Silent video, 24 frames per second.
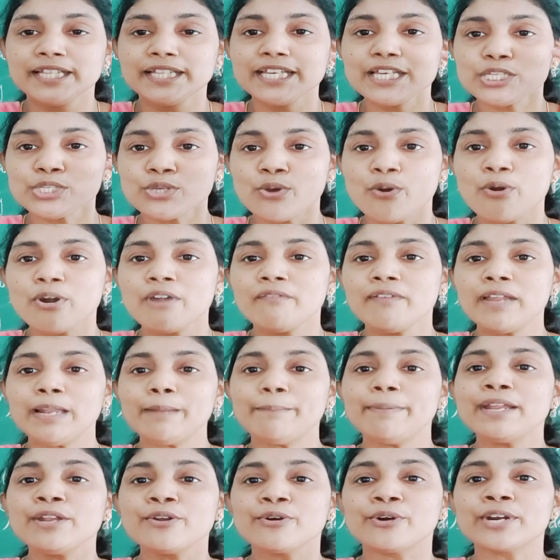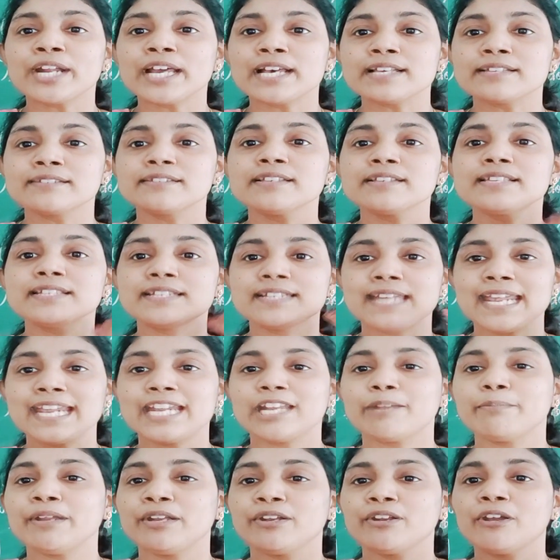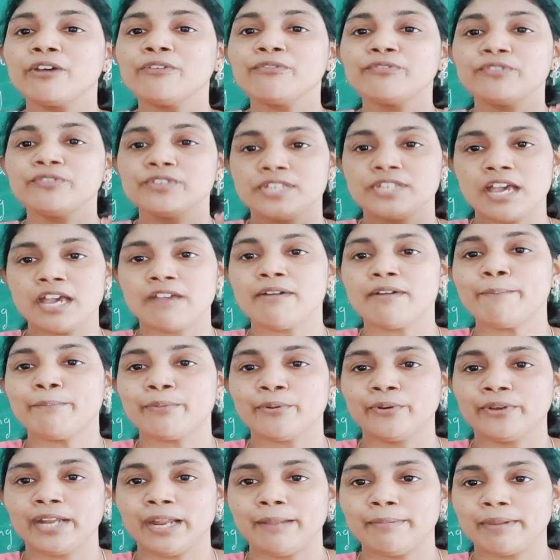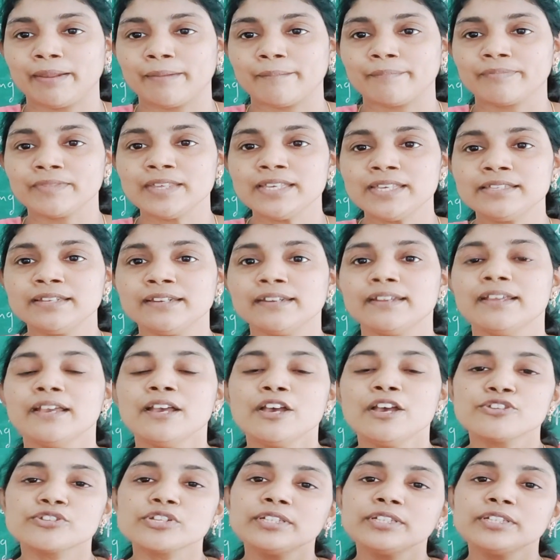These all will be known as the statement of Java programming, isn't it?